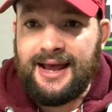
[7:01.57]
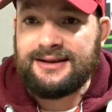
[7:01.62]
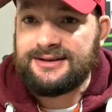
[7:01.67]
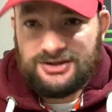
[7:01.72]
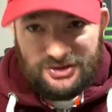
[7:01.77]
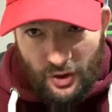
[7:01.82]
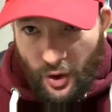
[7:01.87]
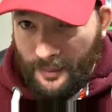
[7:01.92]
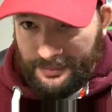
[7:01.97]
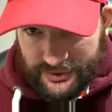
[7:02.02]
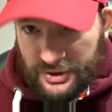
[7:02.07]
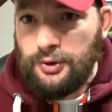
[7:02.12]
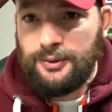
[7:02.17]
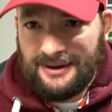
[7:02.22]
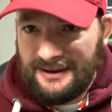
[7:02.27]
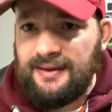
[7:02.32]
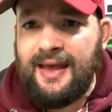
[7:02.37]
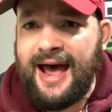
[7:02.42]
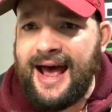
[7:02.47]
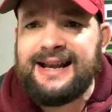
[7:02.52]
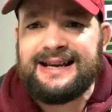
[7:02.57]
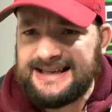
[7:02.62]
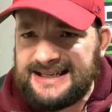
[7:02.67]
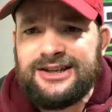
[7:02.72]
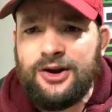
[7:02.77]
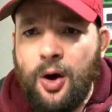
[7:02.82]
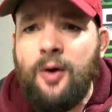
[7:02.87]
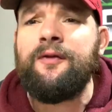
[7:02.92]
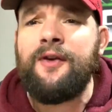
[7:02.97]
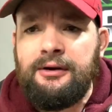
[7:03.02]
Stop doing that. It's
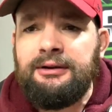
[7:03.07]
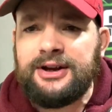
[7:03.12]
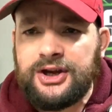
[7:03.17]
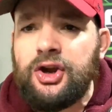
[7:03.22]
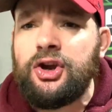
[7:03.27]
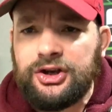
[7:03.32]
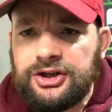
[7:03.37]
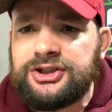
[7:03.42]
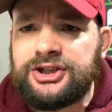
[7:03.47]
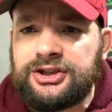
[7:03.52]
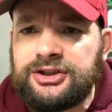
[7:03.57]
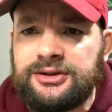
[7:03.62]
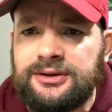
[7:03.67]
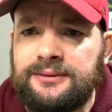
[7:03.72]
not very good.